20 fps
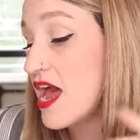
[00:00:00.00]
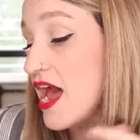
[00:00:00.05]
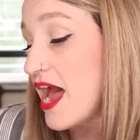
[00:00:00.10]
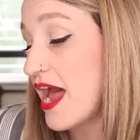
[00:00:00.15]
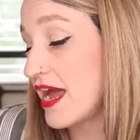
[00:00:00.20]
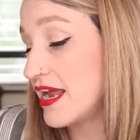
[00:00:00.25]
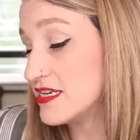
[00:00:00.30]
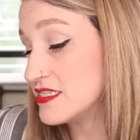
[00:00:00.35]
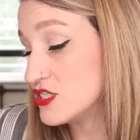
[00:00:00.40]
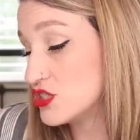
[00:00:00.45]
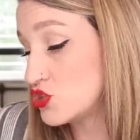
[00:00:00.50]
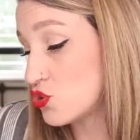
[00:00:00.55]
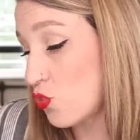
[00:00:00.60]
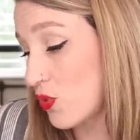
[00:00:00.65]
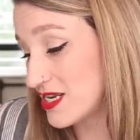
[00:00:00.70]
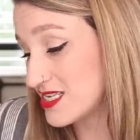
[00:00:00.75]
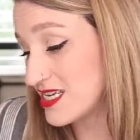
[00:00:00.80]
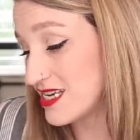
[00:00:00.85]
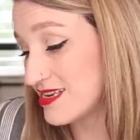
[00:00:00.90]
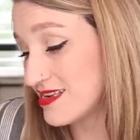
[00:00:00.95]
and
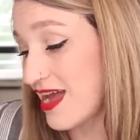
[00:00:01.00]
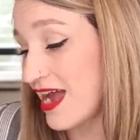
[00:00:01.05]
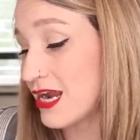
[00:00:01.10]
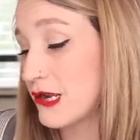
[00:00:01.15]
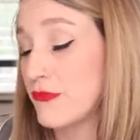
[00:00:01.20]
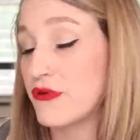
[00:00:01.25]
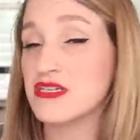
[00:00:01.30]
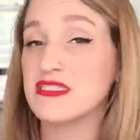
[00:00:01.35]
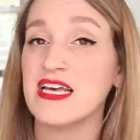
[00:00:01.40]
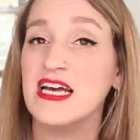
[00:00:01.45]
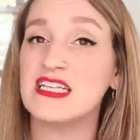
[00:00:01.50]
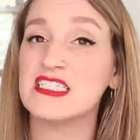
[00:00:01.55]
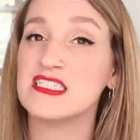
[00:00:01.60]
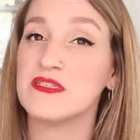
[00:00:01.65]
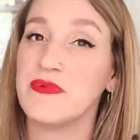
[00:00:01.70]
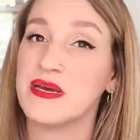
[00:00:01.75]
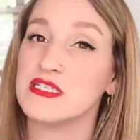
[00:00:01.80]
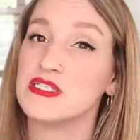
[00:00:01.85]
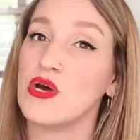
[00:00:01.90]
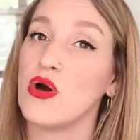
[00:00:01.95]
29%
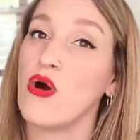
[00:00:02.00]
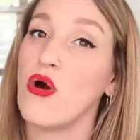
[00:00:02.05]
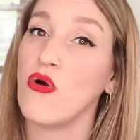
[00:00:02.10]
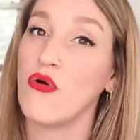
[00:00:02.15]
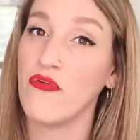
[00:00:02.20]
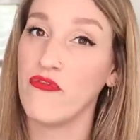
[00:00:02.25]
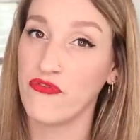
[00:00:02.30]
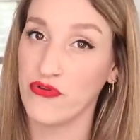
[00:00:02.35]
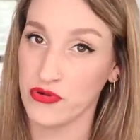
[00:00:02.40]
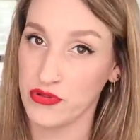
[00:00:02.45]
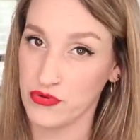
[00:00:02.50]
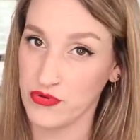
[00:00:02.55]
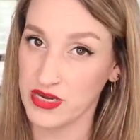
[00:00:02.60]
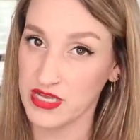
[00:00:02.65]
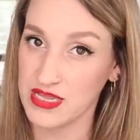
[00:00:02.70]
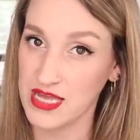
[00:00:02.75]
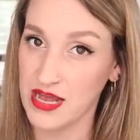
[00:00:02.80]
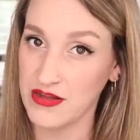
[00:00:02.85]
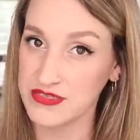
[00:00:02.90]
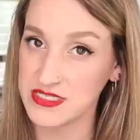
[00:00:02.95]
spent over
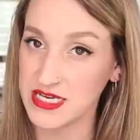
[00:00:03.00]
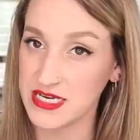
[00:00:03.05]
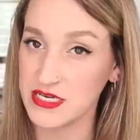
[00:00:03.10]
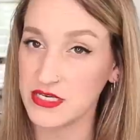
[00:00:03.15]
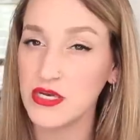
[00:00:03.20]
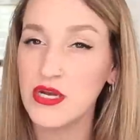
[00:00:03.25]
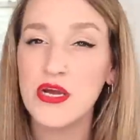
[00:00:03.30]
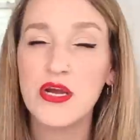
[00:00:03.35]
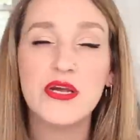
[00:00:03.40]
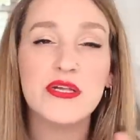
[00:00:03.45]
3,000.